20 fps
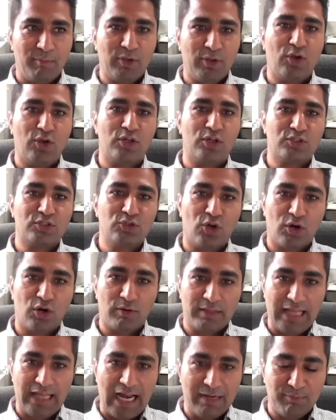Because
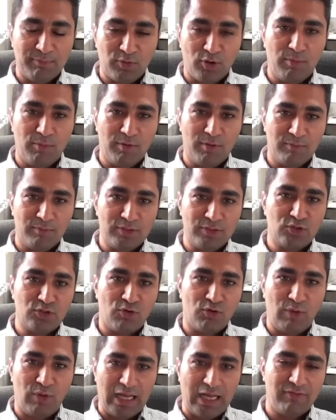your that problem which
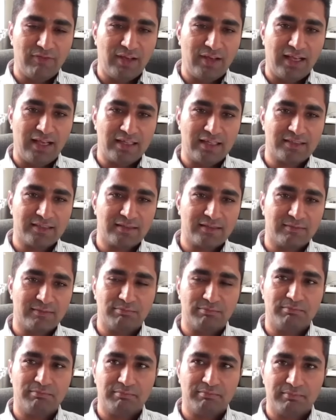your wife has,
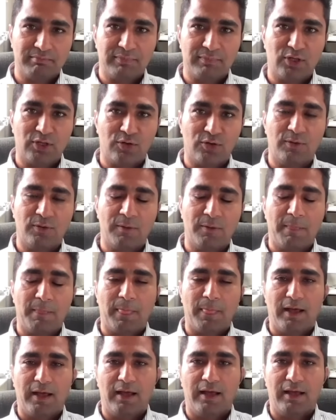you know,
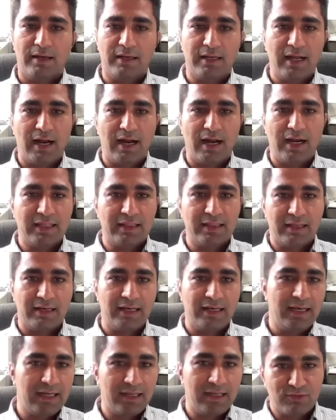regarding the
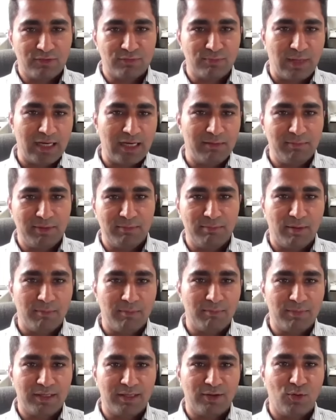relatives might be
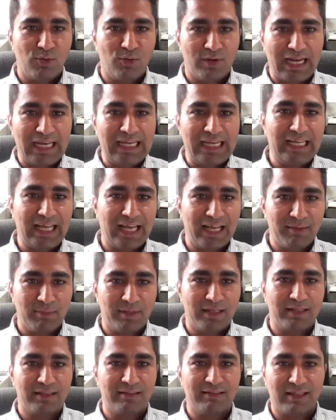bumping over any time,
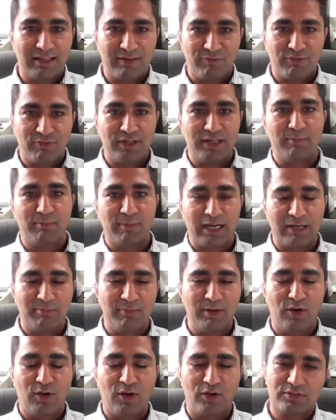and the freedom might
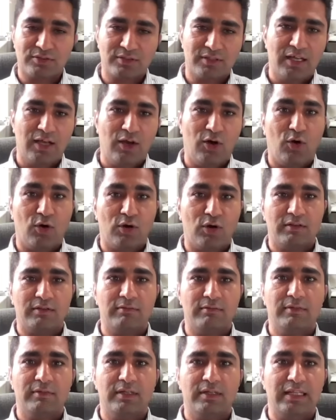be lost, or
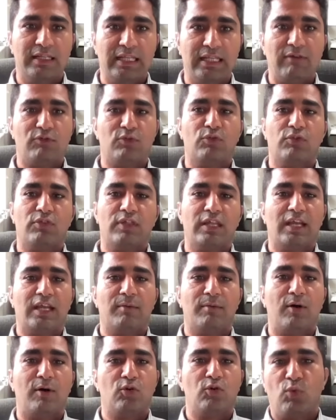they have to think
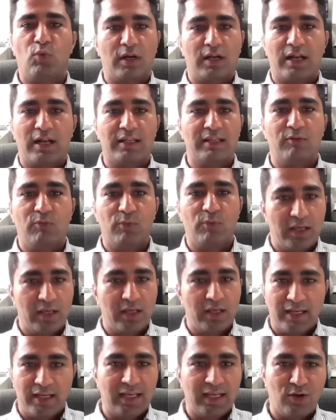about what are they
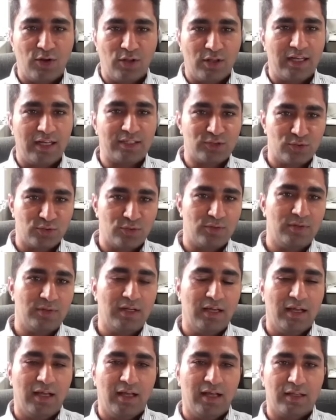wearing and all that. So
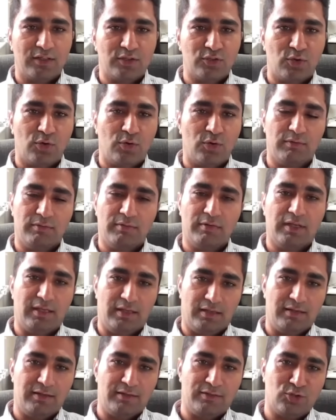
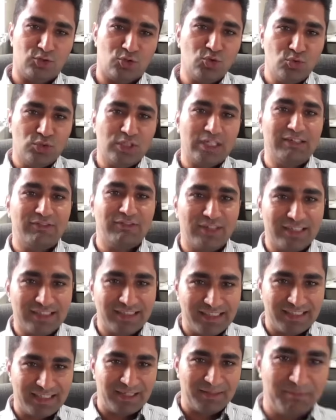choose a different
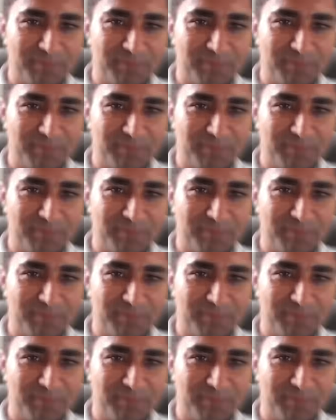city.